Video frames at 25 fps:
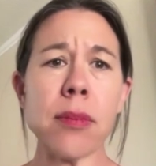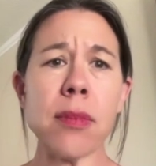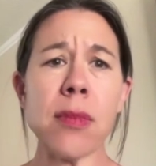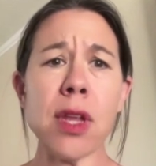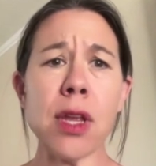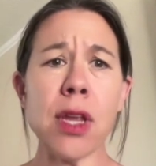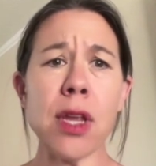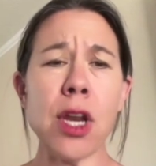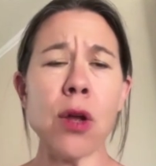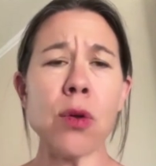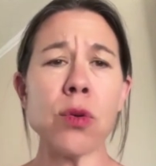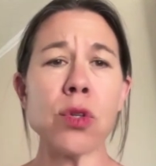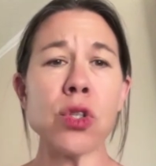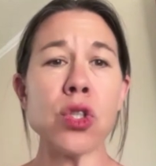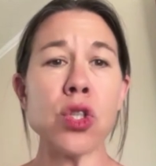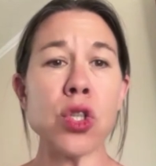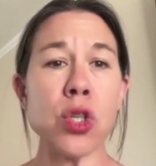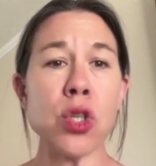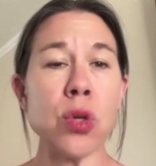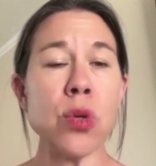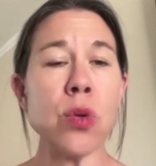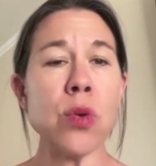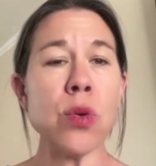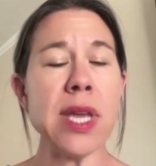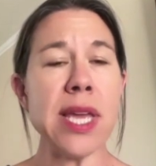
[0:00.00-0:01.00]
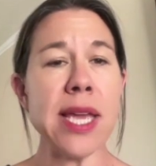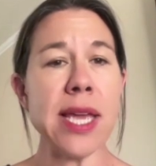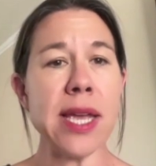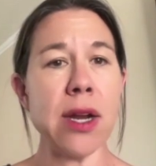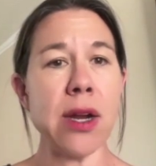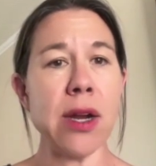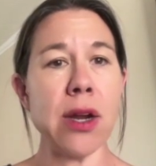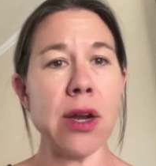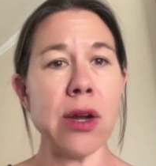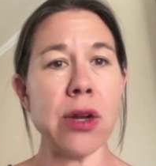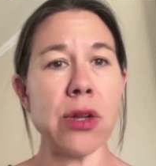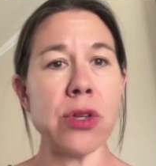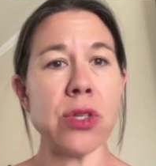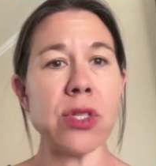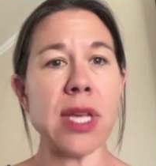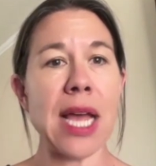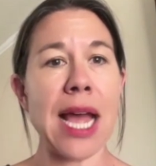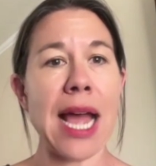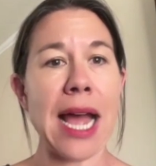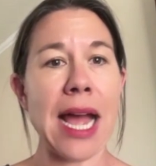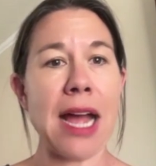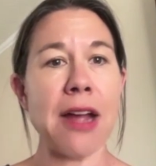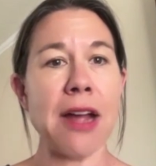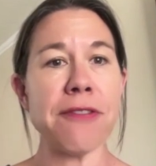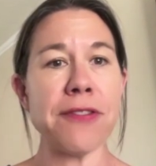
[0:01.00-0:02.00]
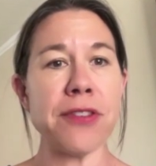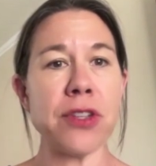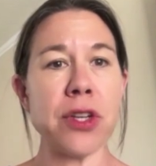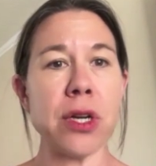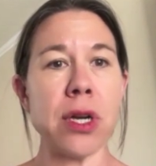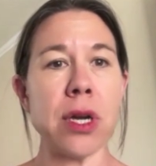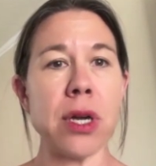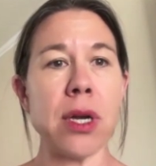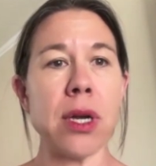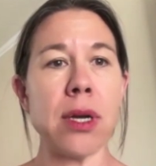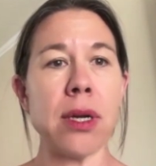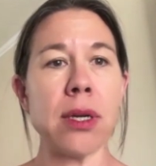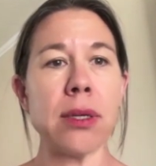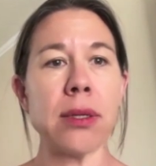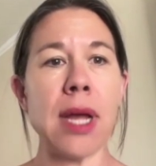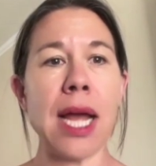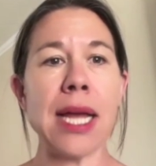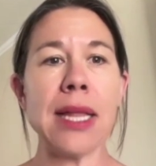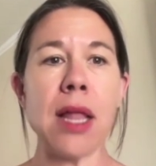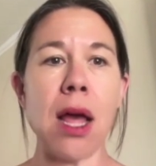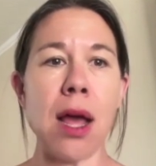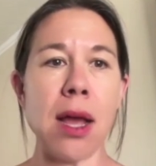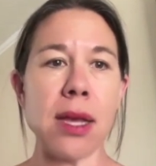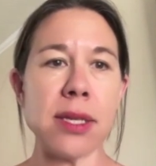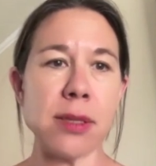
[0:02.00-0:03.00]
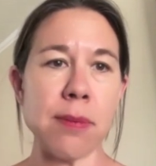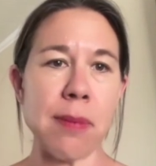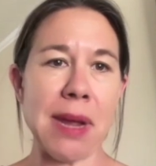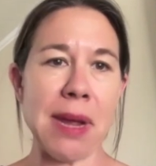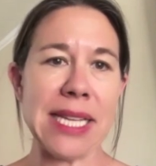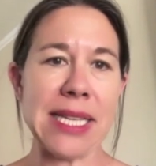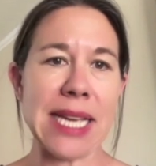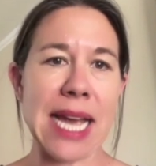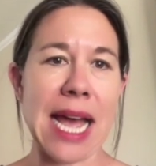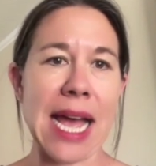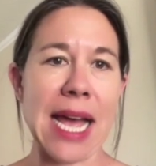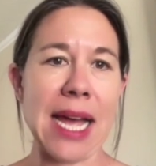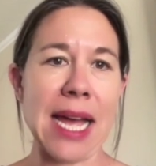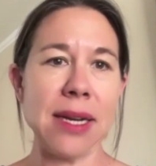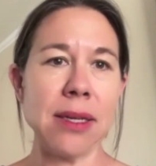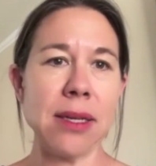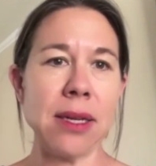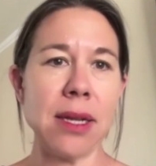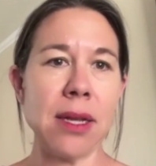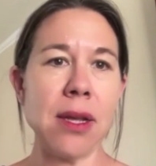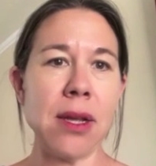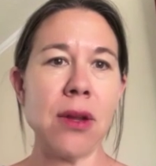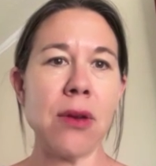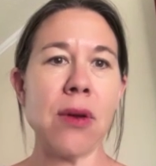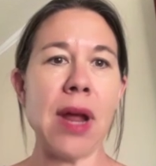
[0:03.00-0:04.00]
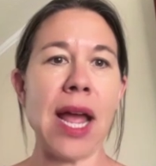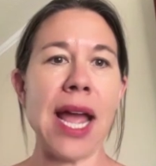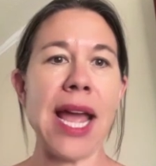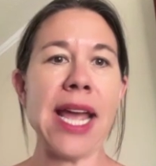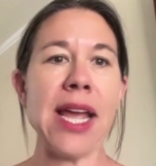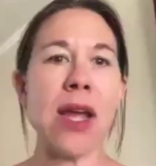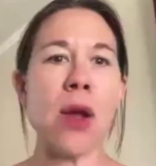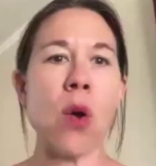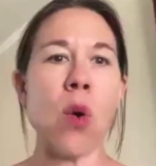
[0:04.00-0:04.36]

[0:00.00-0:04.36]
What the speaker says: 2 years after I lost my dad, right?